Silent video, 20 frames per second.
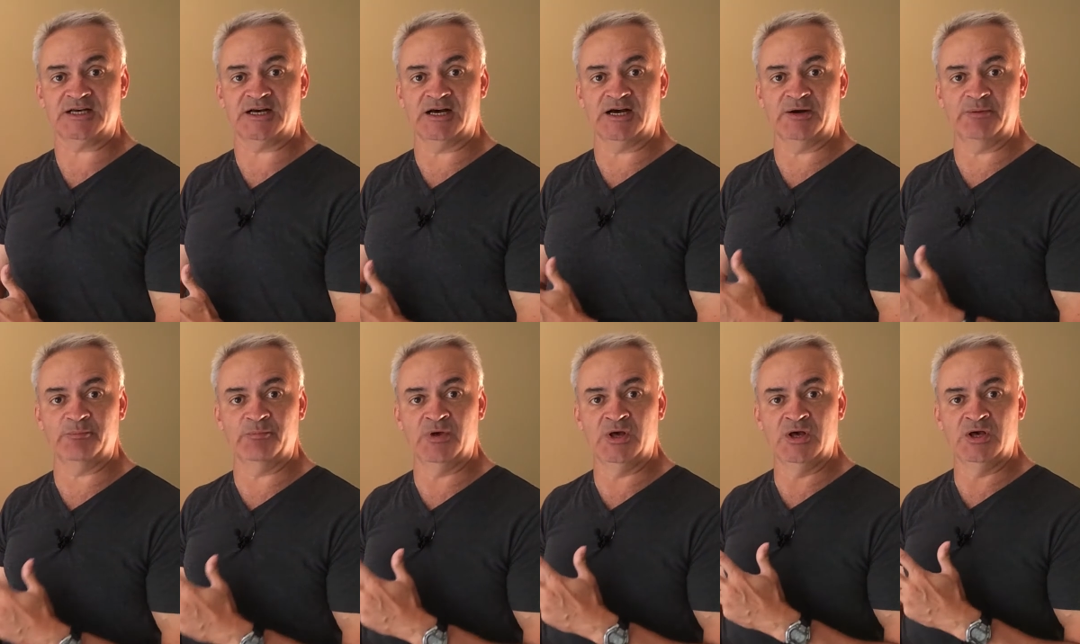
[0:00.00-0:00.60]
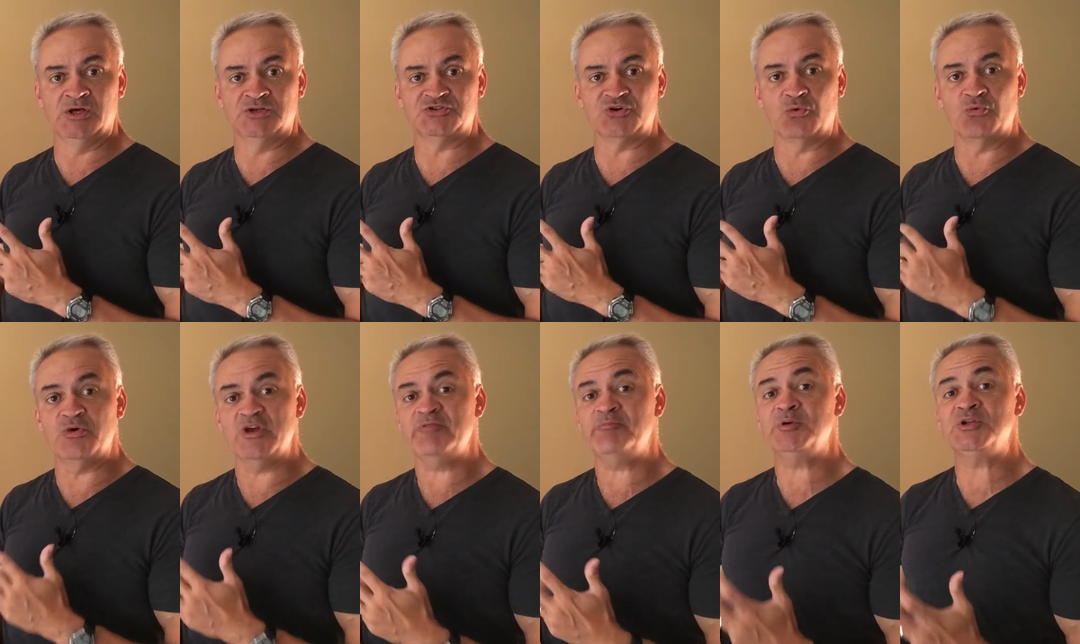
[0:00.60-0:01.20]
Um, so
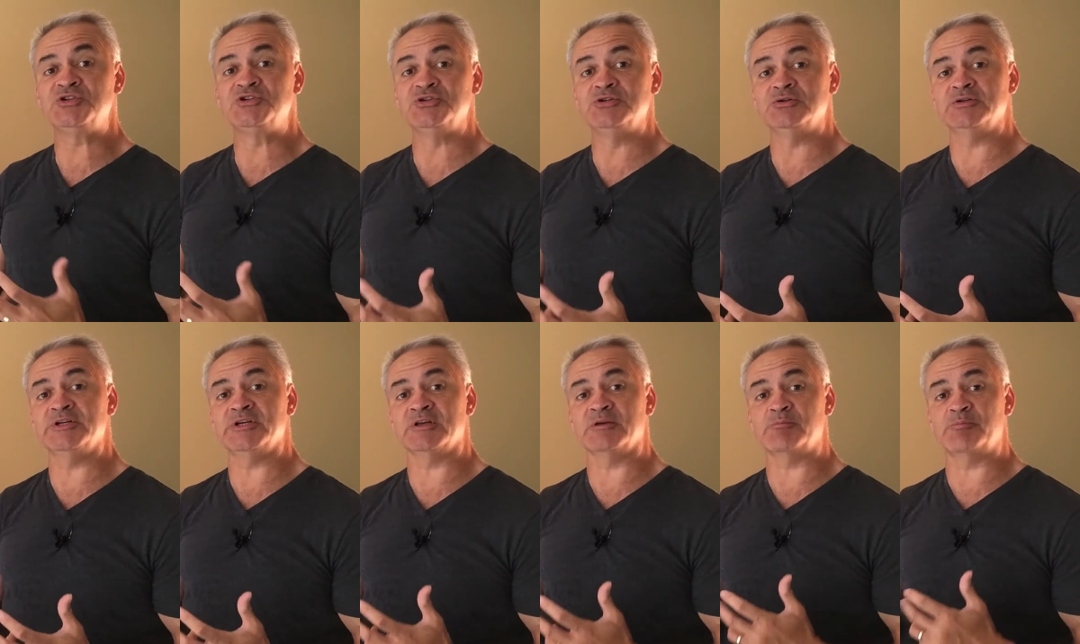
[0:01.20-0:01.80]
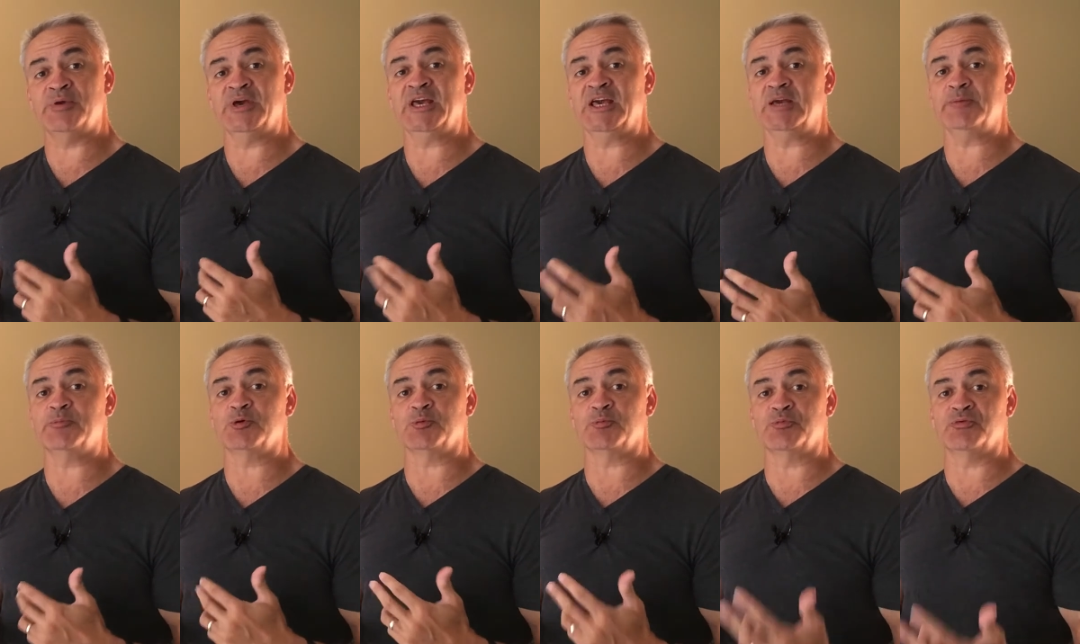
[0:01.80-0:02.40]
we've been doing
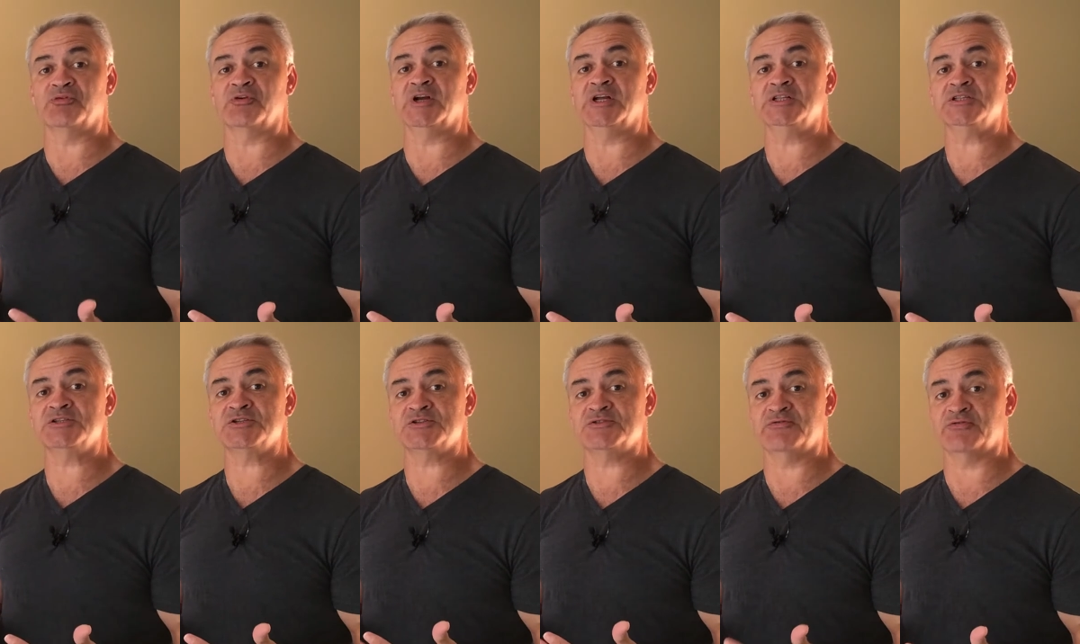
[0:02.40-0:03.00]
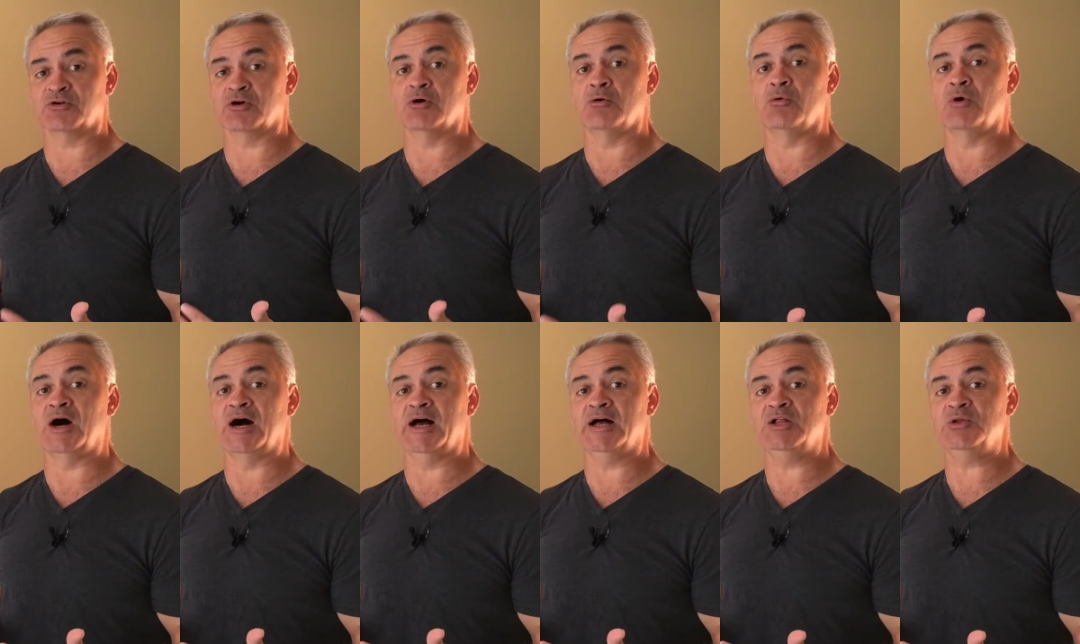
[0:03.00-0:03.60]
paper prints for a
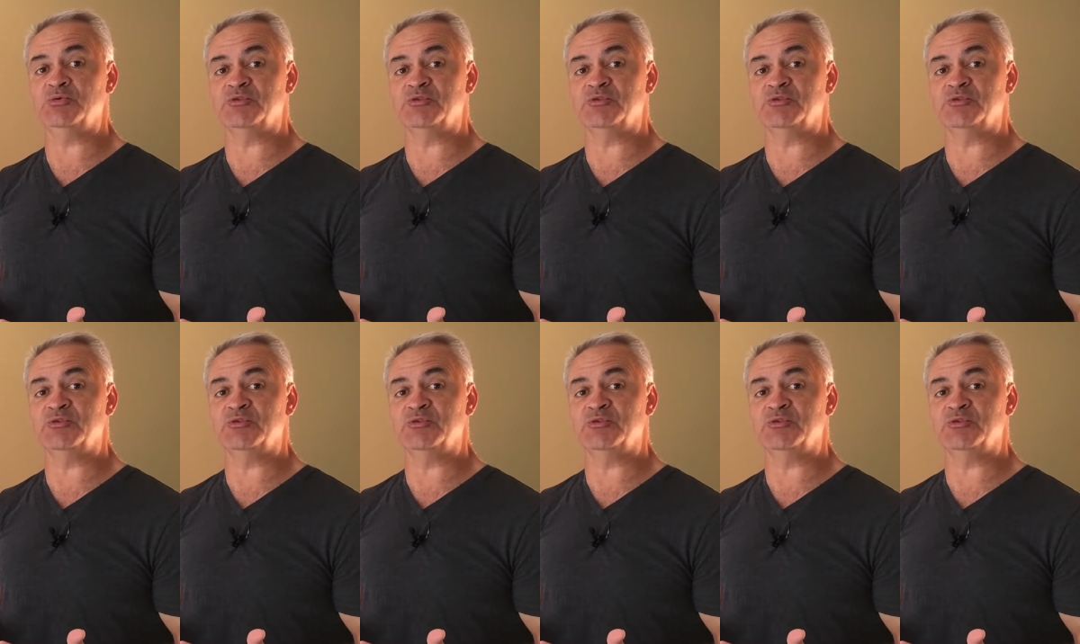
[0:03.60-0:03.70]
while.